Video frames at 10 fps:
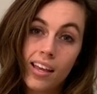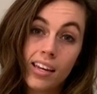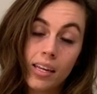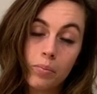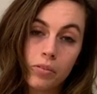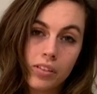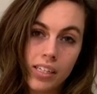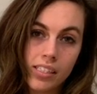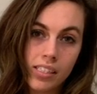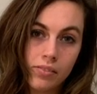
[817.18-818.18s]
In April
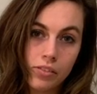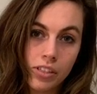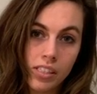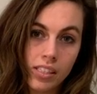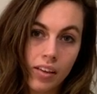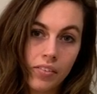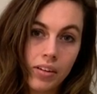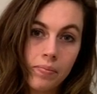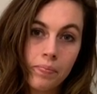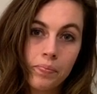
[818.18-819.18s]
1947,